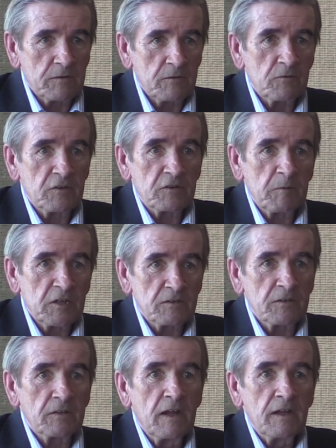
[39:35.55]
who was a
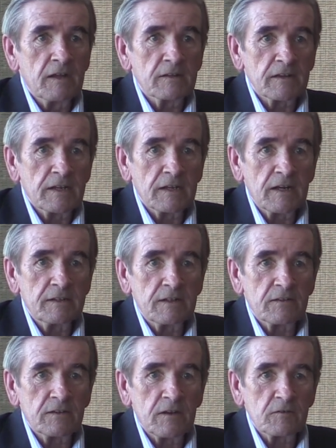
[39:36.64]
specialist in the late 19th
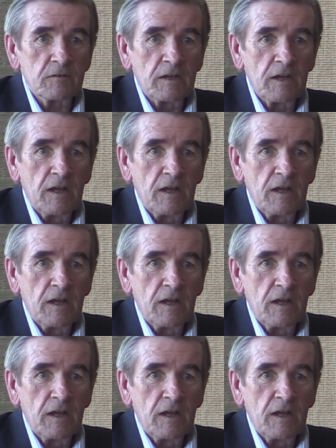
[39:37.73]
century,